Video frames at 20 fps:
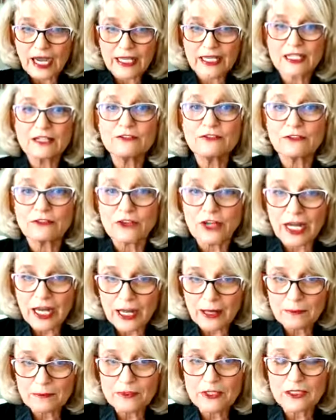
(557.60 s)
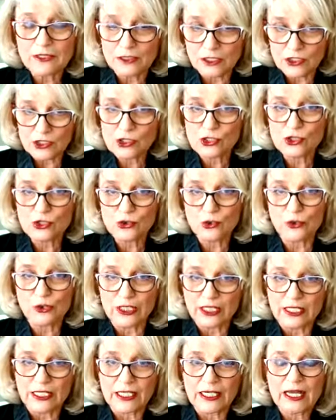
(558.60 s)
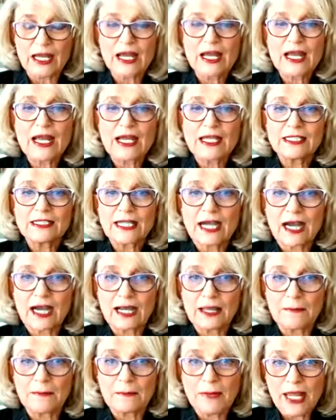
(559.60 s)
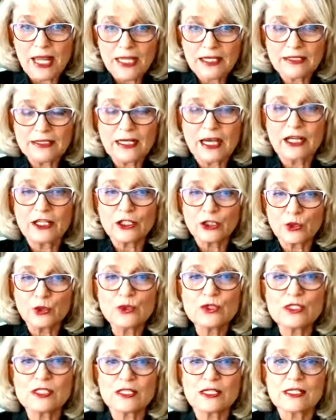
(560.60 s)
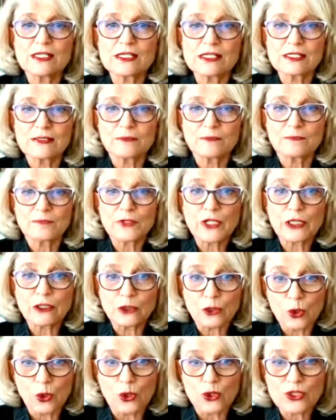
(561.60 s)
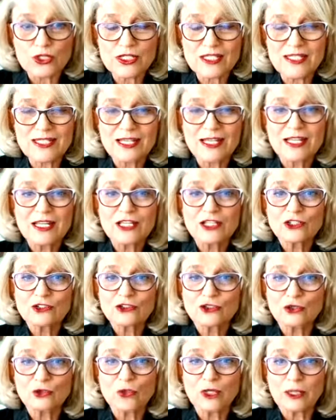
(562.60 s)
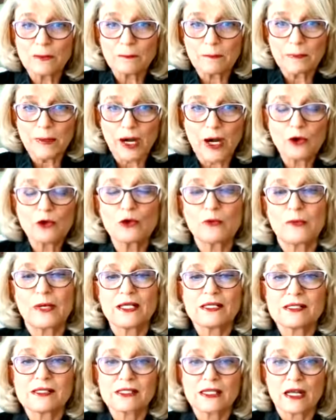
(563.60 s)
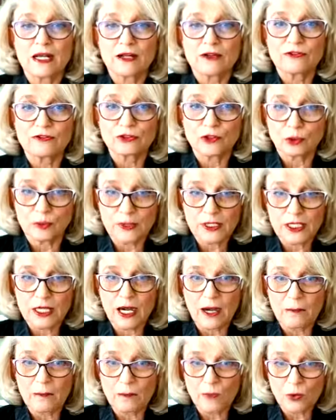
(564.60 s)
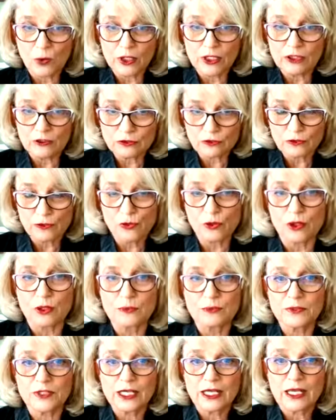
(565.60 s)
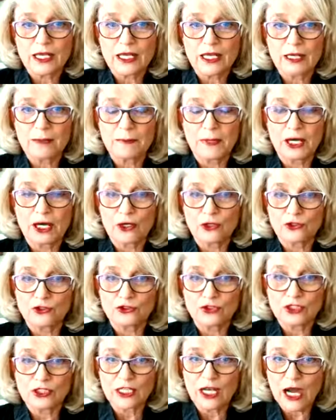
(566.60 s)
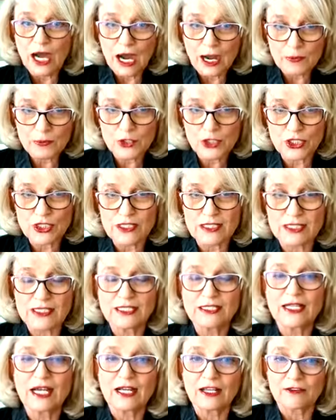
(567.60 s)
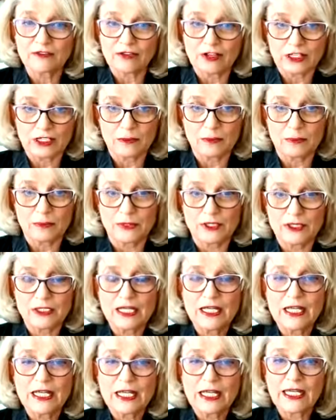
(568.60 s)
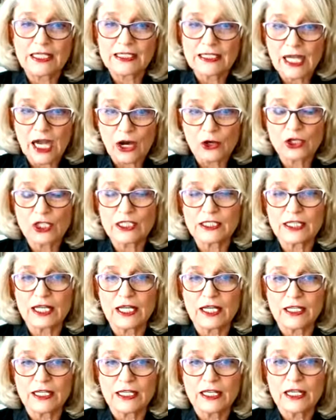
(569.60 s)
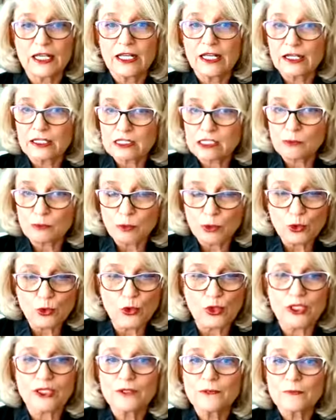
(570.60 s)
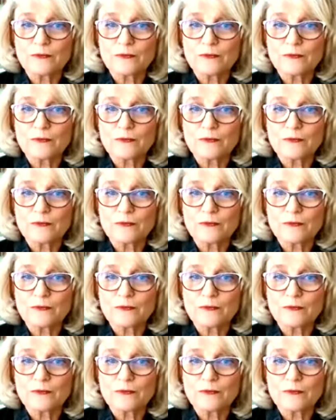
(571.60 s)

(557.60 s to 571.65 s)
I reframed this story. I made, I used this loss to empower myself to become more informed about the options that are available and how can I explore